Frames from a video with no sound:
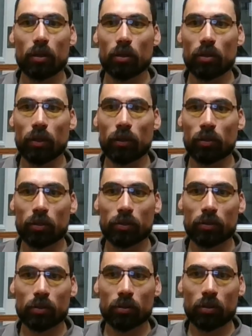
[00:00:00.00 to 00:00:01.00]
That
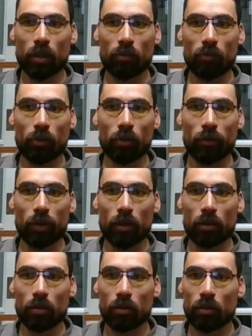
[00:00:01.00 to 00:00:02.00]
can very well
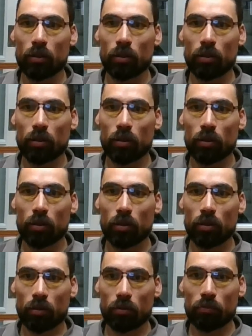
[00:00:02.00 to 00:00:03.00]

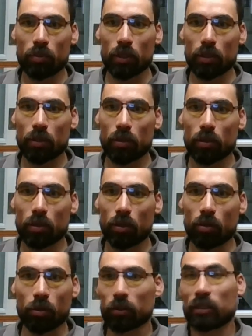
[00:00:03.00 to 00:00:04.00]
be.
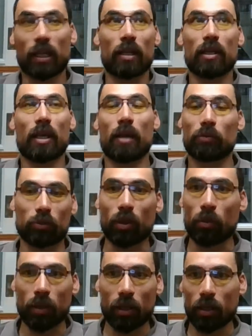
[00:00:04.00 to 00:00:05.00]
Or suddenly I'm
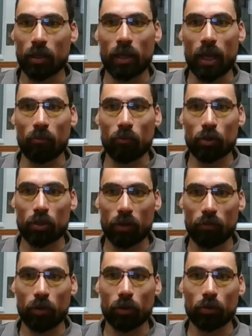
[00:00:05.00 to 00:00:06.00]
streaming a game which I
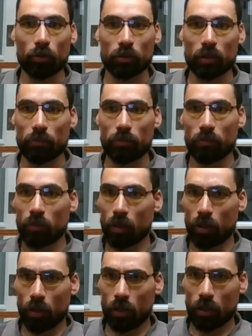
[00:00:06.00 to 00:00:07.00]
found awesome.
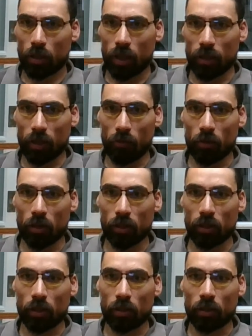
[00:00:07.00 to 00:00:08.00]
Can
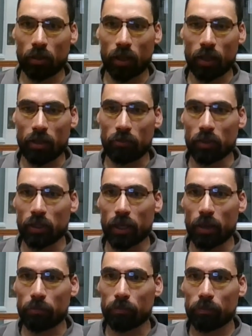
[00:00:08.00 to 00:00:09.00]
definitely
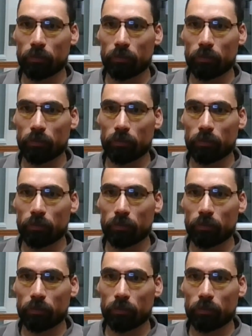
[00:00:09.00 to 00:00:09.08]
happen.